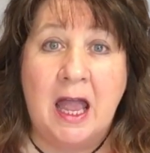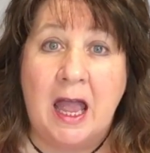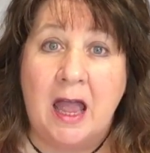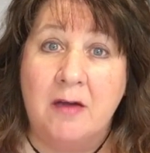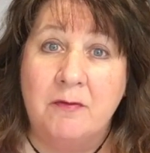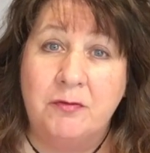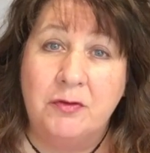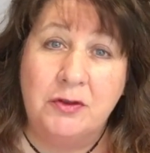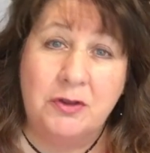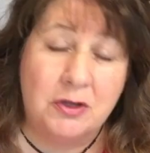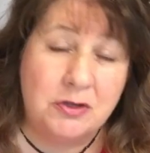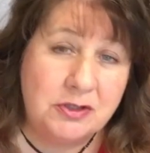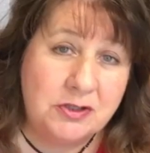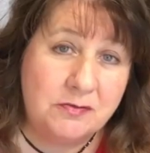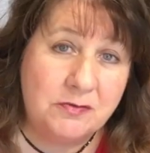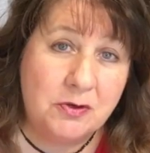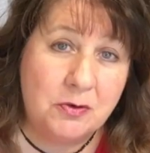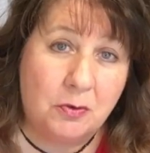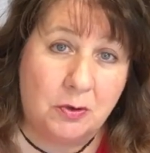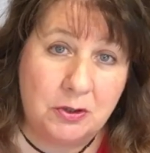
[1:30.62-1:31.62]
And for those
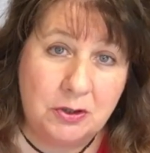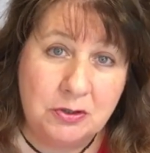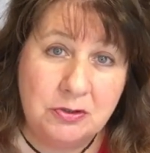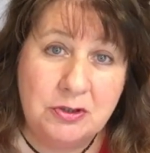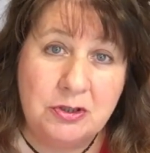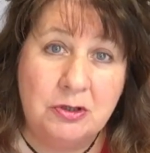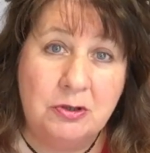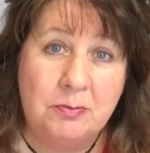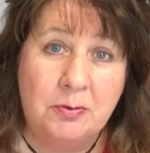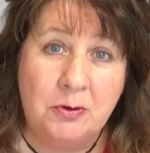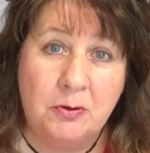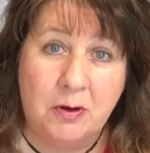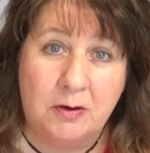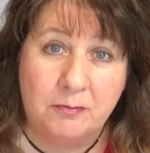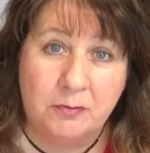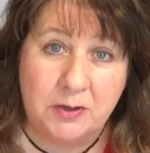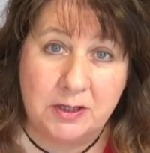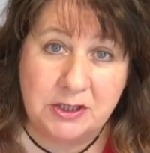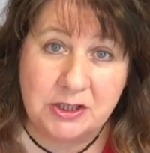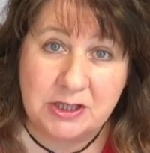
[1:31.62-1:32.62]
of you on YouTube who
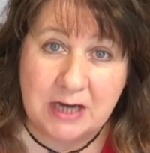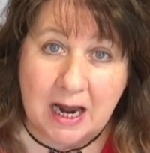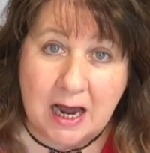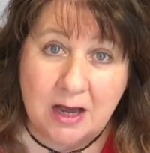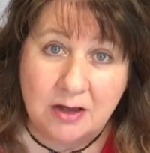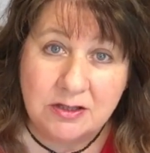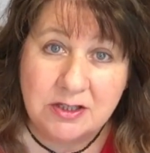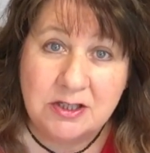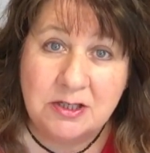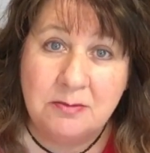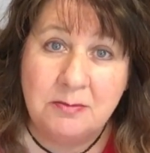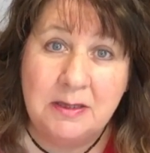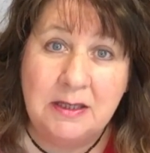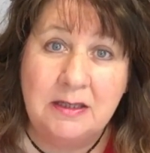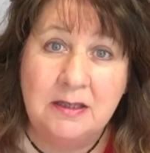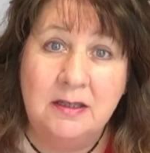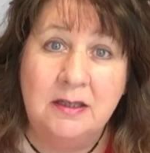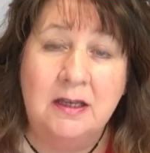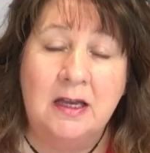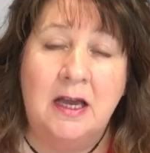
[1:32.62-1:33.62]
have reached out to
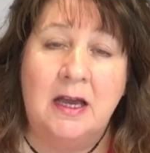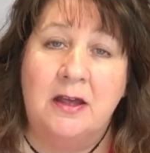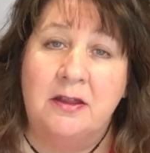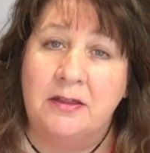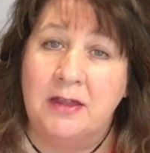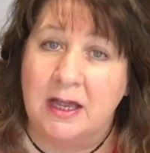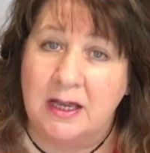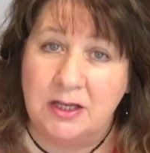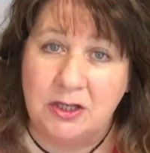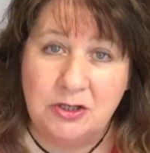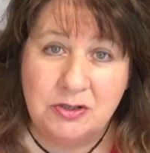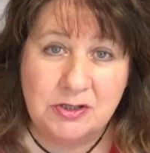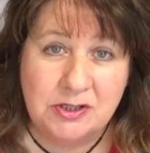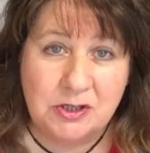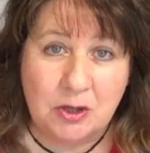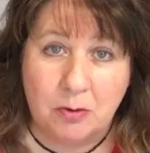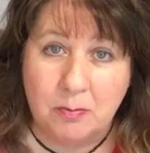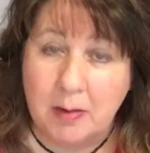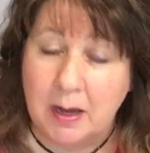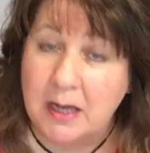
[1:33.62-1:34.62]
me, thank you
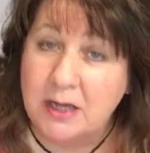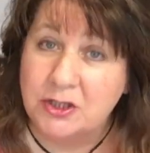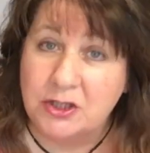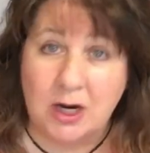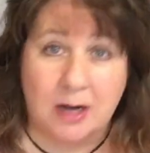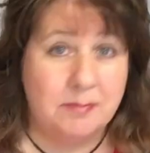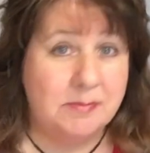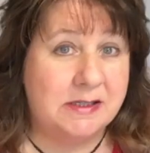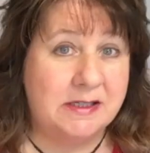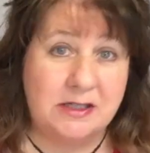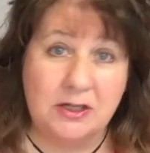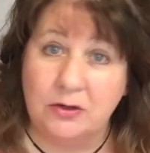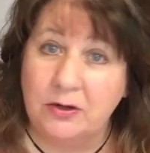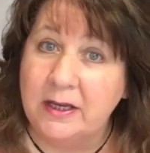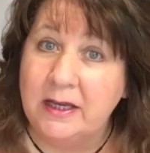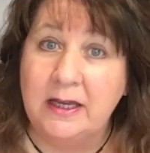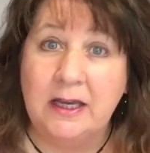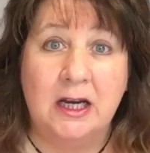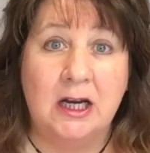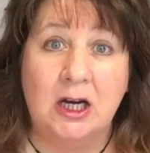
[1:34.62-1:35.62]
so much. I'm still
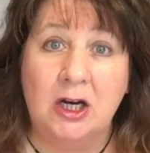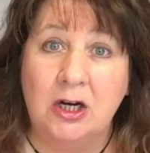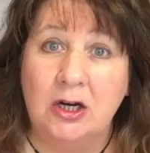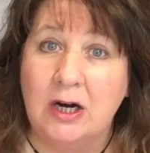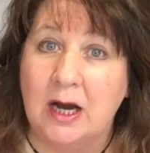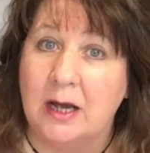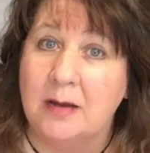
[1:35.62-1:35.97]
here.